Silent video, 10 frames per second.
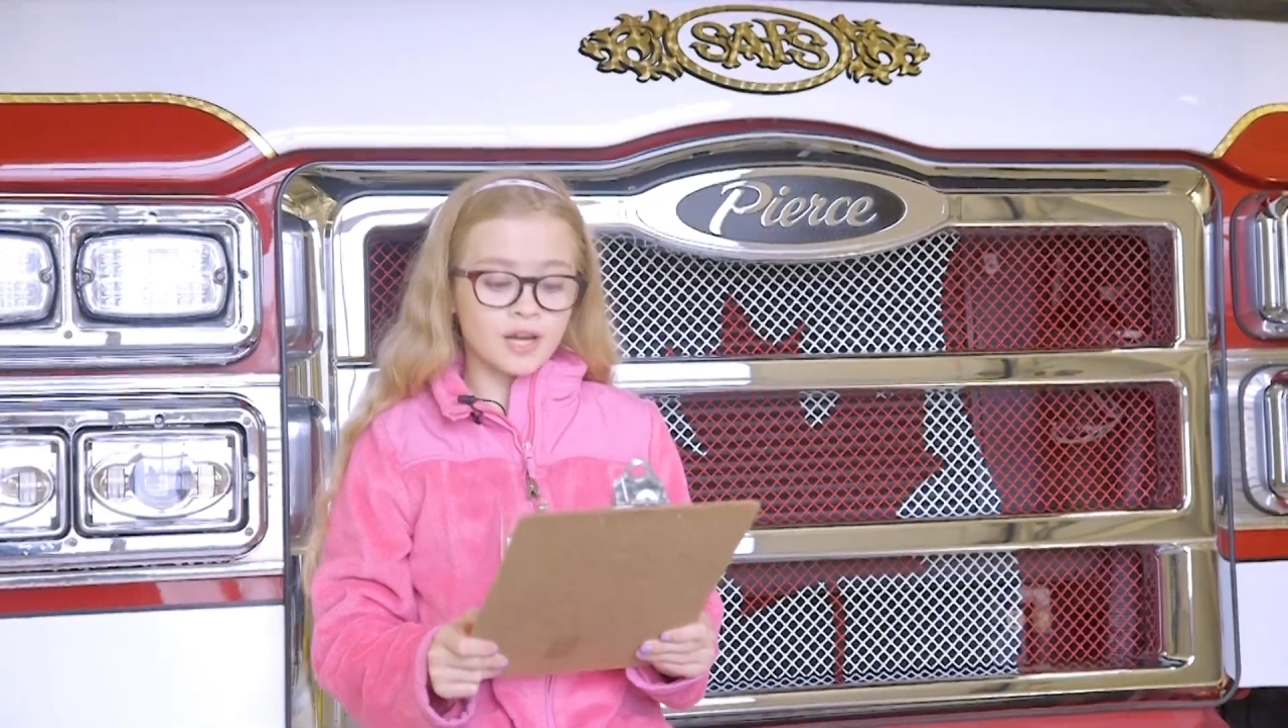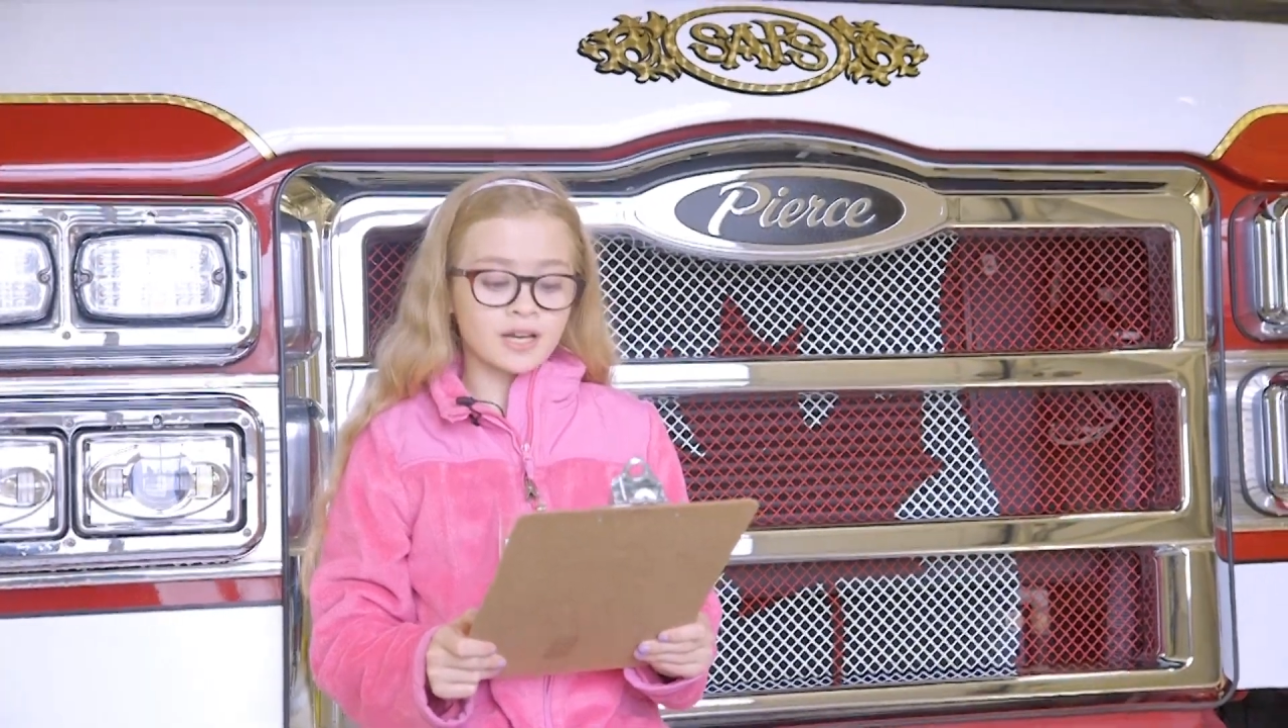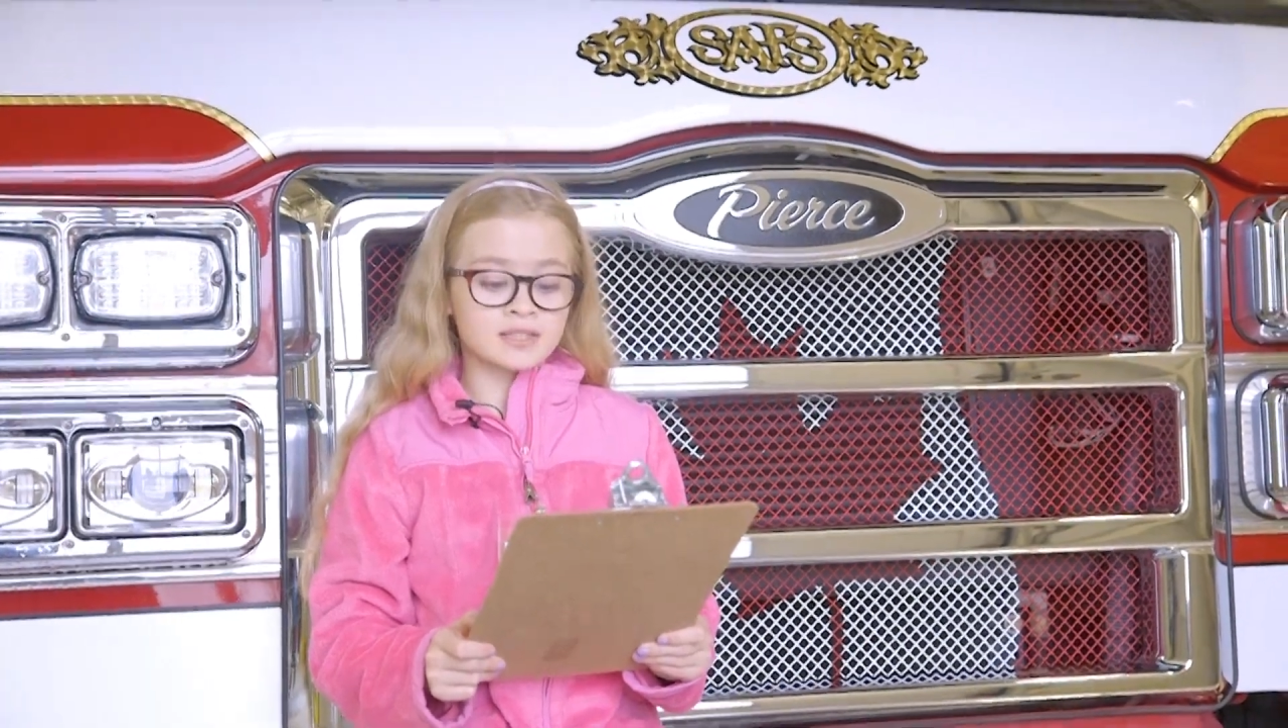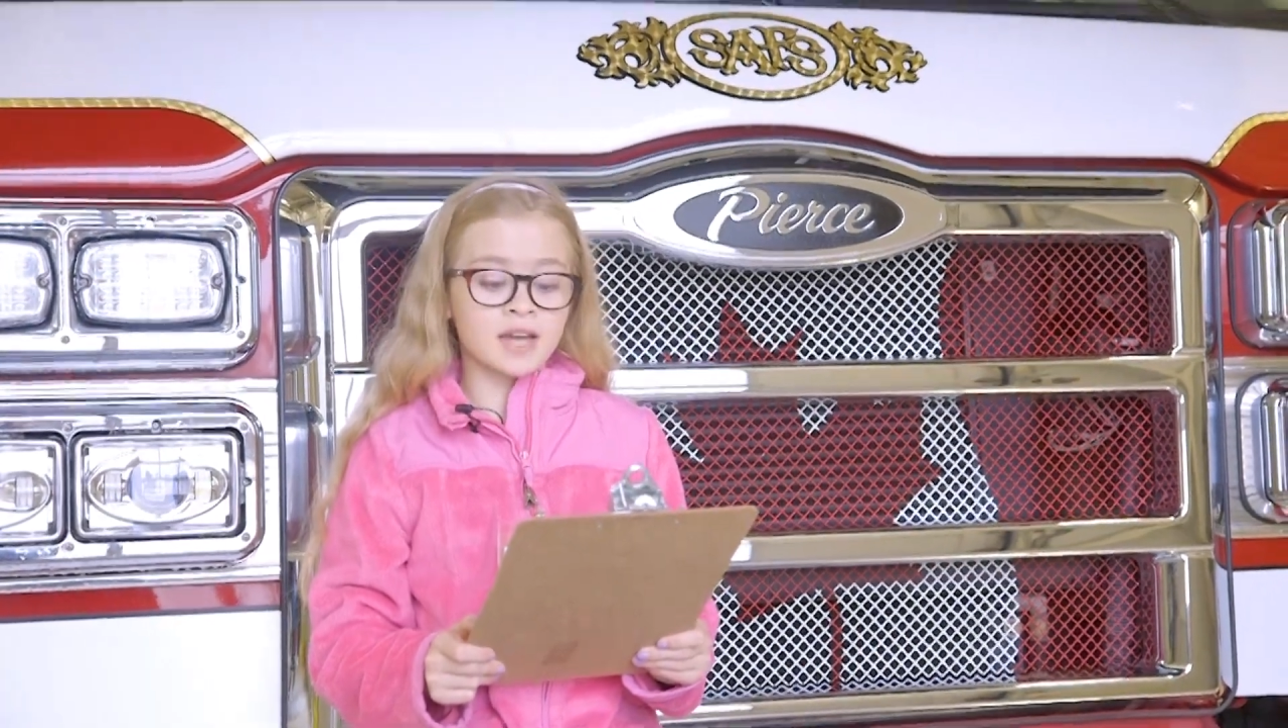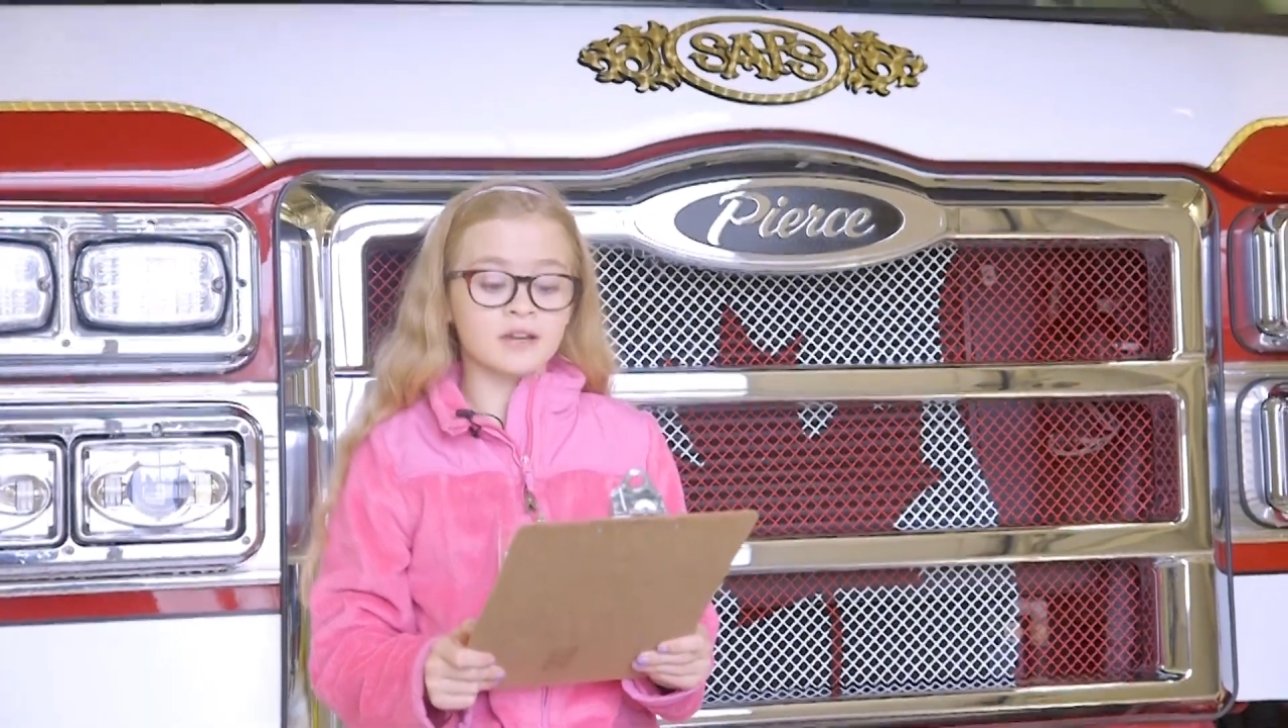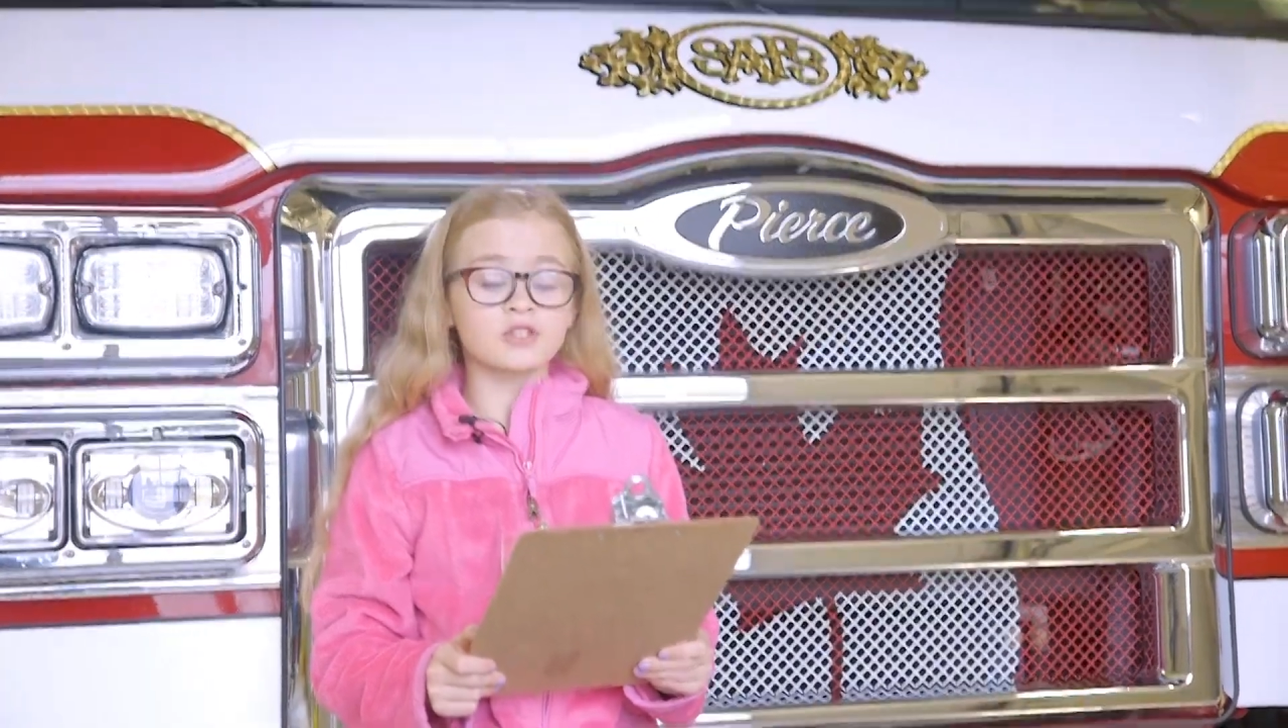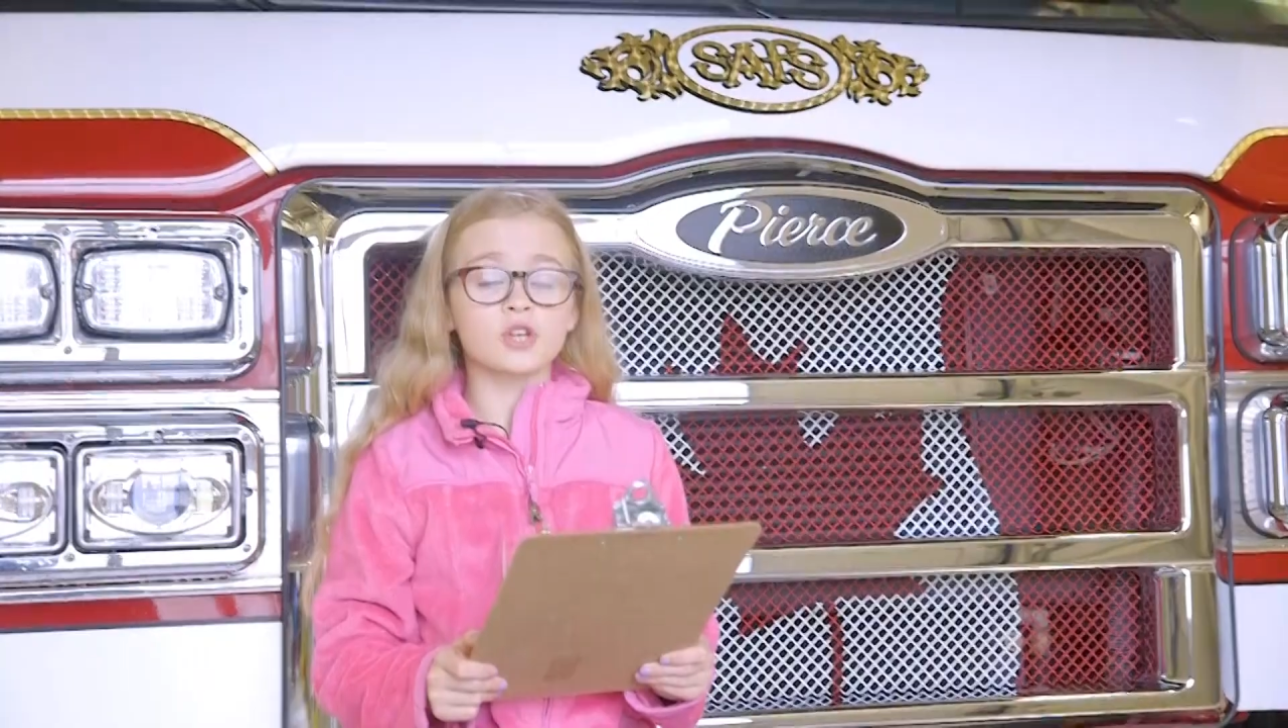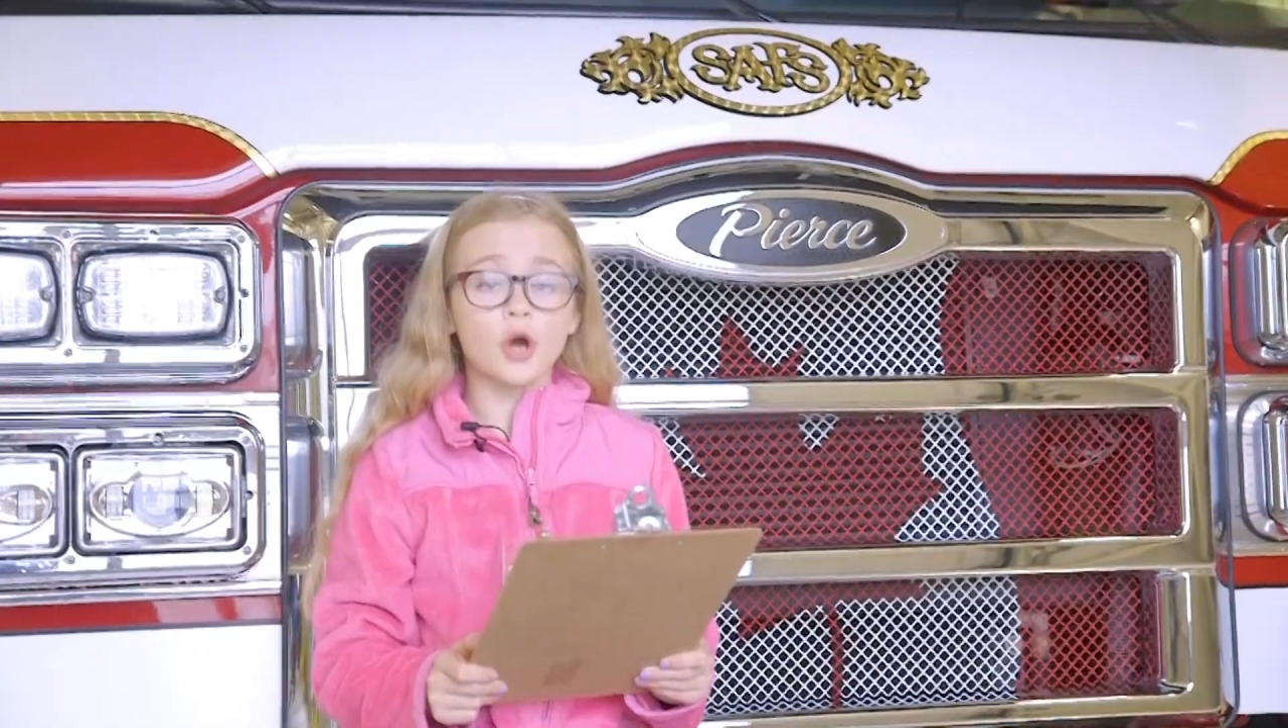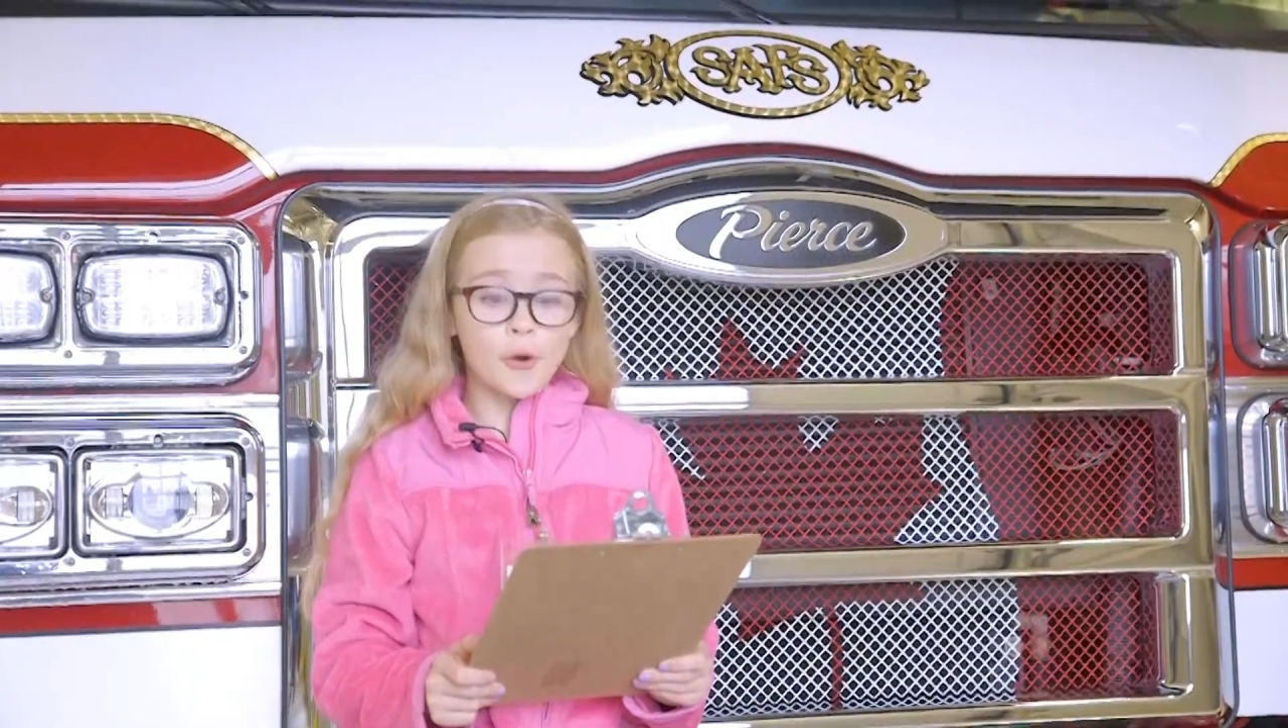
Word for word: has had its